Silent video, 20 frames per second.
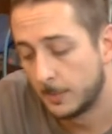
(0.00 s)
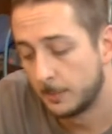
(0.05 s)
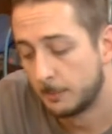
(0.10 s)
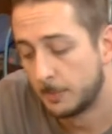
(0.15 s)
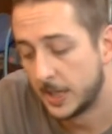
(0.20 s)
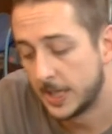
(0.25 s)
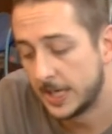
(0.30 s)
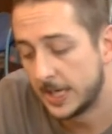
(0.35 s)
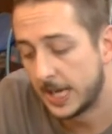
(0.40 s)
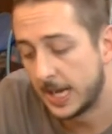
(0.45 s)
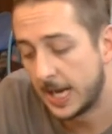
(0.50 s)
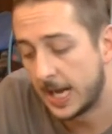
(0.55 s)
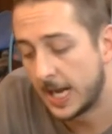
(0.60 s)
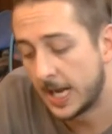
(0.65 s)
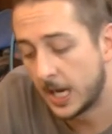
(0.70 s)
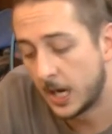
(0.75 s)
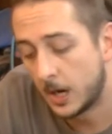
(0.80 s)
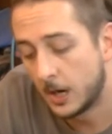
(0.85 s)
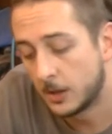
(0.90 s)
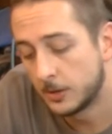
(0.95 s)
But
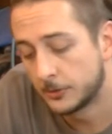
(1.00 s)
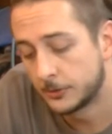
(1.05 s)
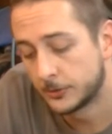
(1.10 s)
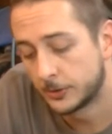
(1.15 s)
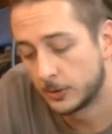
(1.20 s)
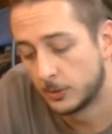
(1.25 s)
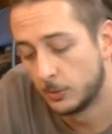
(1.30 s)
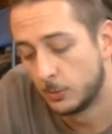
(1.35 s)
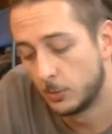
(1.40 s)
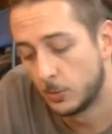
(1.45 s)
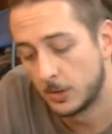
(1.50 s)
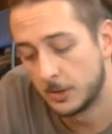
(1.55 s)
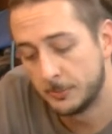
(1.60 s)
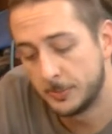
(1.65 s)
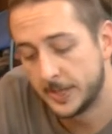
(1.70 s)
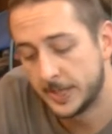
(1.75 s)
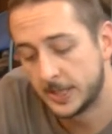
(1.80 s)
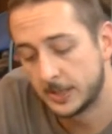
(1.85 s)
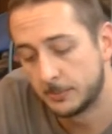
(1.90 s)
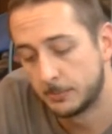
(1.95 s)
I also want to
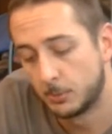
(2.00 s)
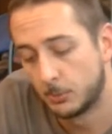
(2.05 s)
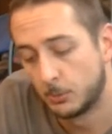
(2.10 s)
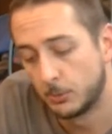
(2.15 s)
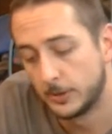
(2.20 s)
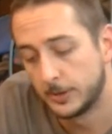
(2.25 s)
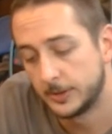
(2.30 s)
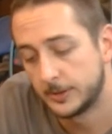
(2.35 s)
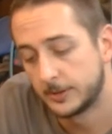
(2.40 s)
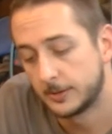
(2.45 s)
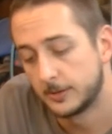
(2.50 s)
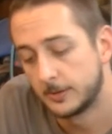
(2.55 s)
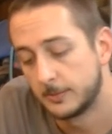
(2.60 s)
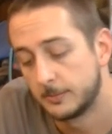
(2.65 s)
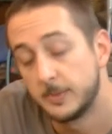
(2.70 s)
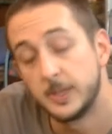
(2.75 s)
make it a point,